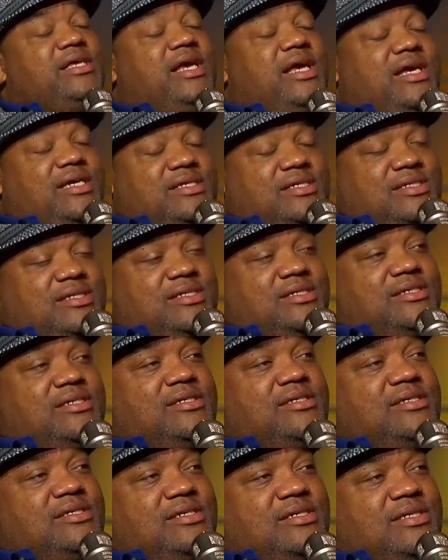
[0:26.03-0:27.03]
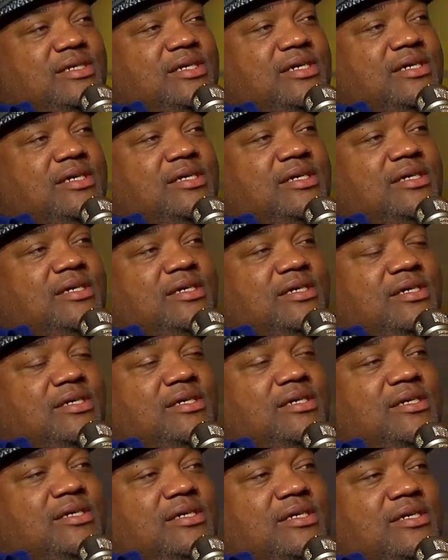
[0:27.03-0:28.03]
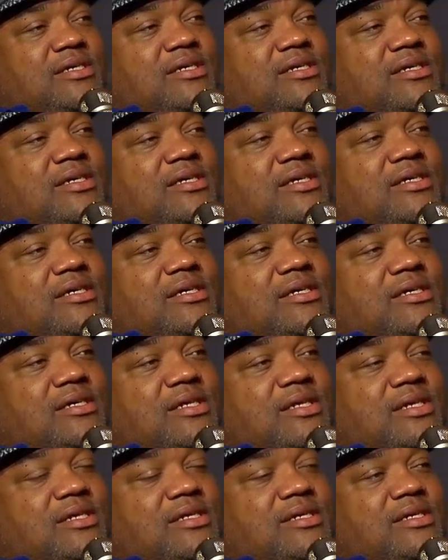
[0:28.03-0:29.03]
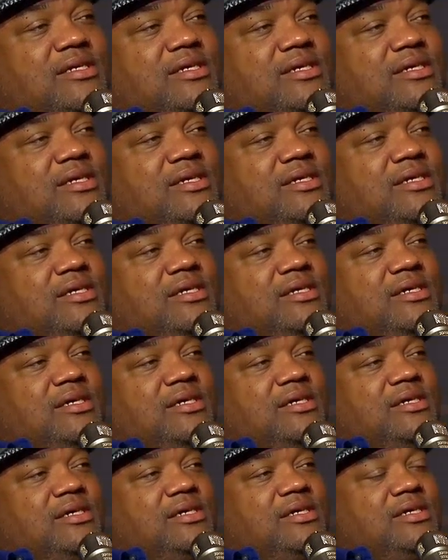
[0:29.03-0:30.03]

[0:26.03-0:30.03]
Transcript: (silent)